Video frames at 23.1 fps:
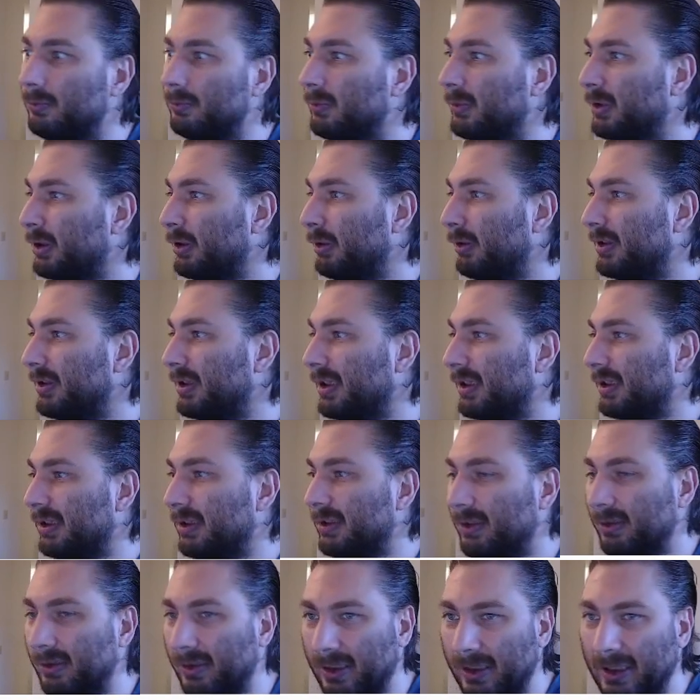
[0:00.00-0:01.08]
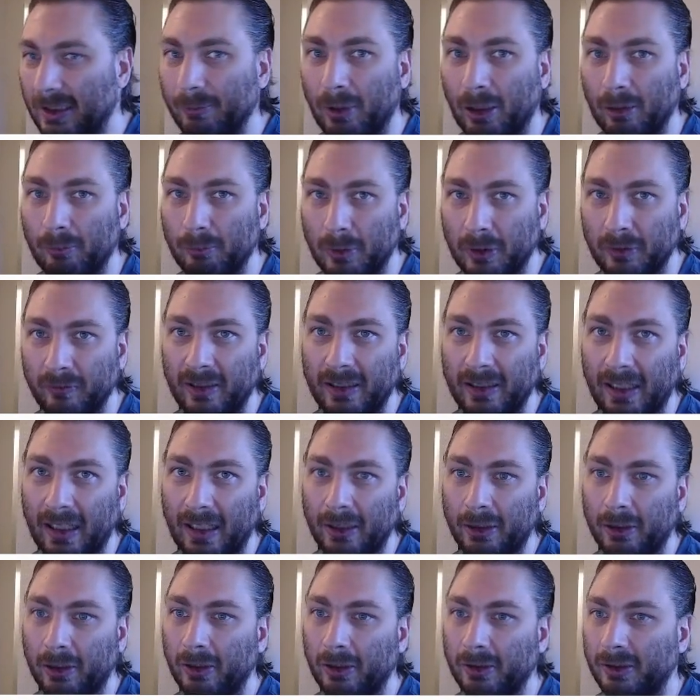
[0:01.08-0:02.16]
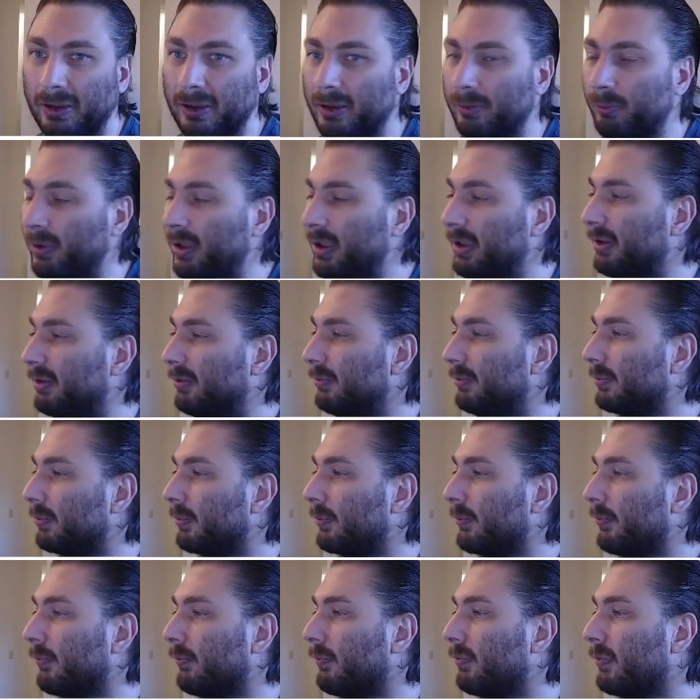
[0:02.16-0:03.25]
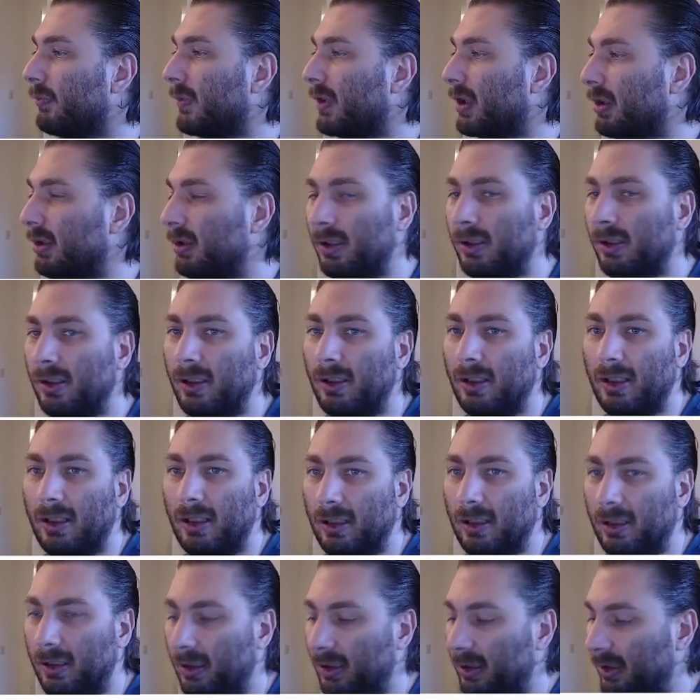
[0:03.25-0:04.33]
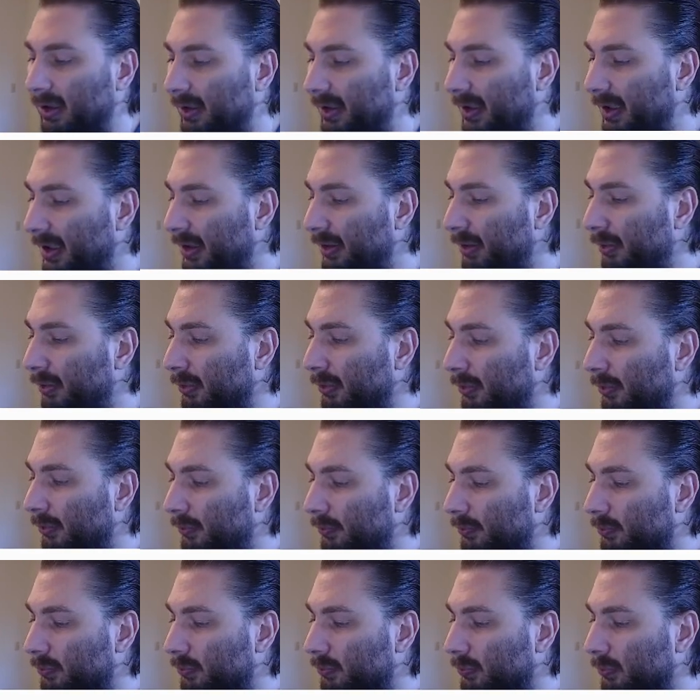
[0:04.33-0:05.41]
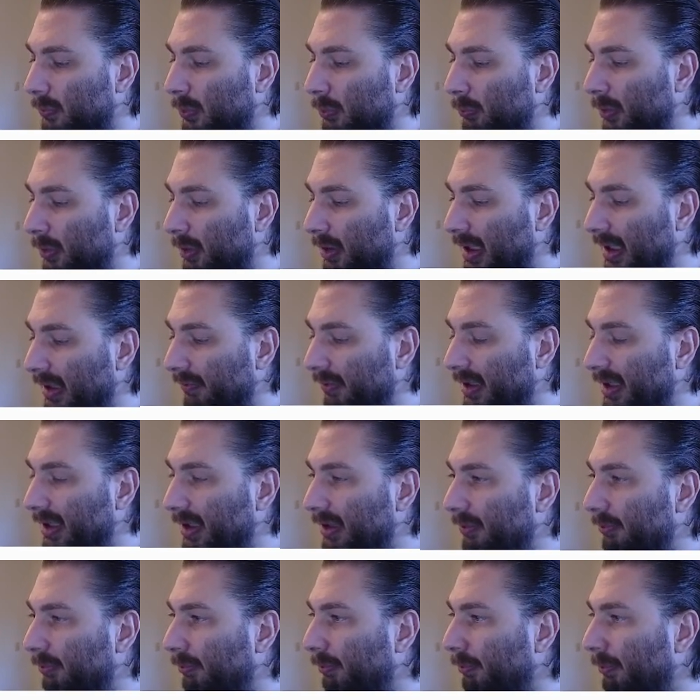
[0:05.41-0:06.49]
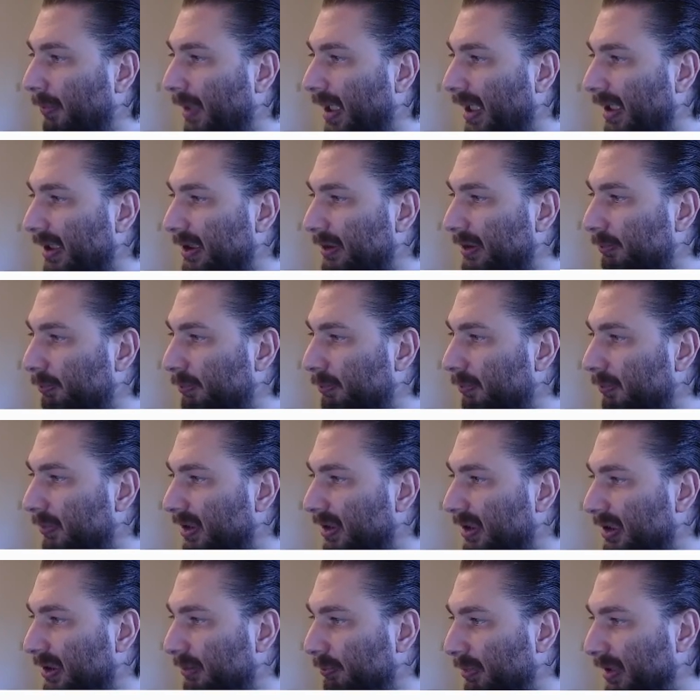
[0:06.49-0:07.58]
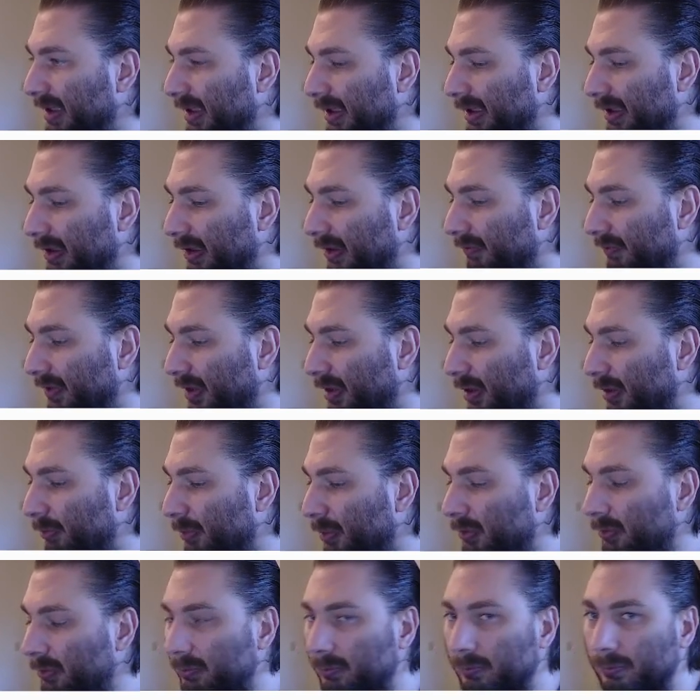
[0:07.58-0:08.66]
so it doesn't keep on moving at a constant speed. Then we're going to have a max speed variable,